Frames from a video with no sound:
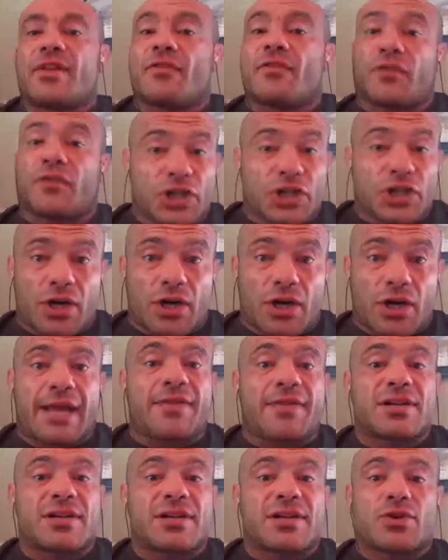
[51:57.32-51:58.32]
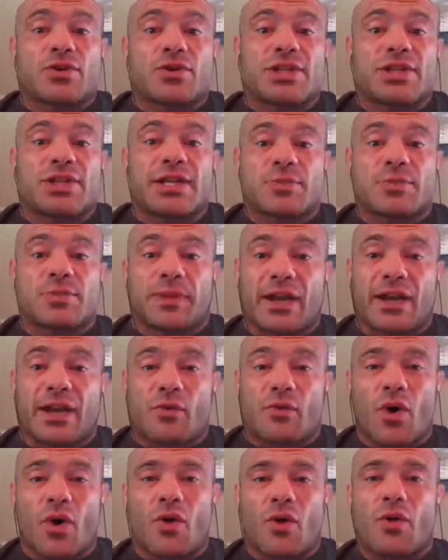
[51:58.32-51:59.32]
for sure and some of those things play a
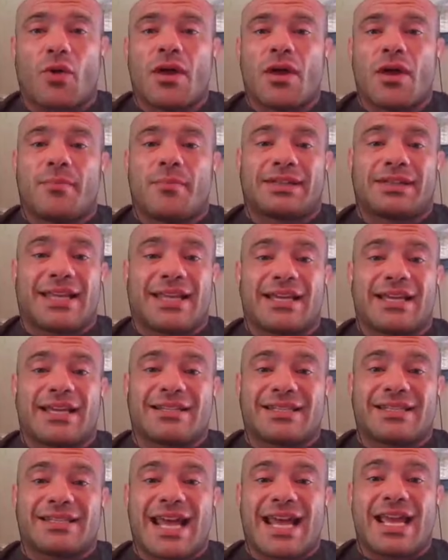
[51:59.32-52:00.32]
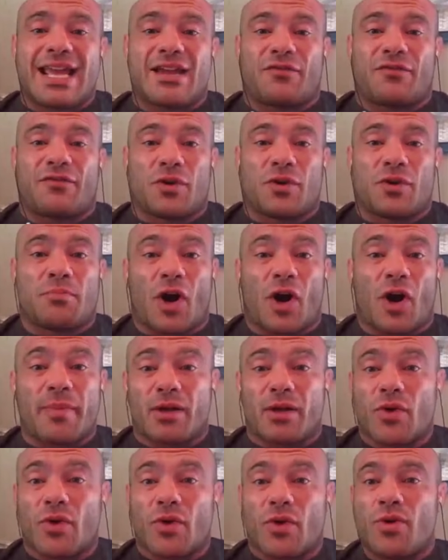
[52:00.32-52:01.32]
role but at the end of the day if your
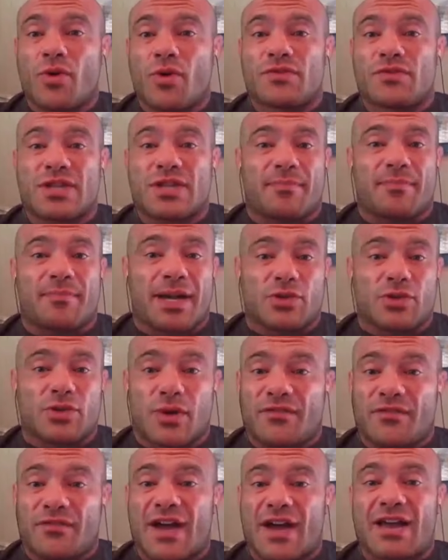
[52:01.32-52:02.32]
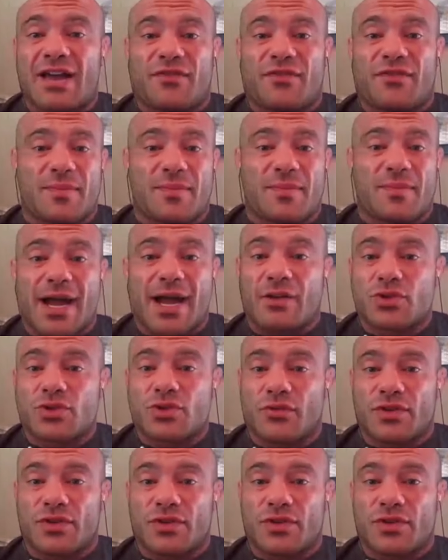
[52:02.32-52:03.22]
barbell row moves up by 25 50 pounds over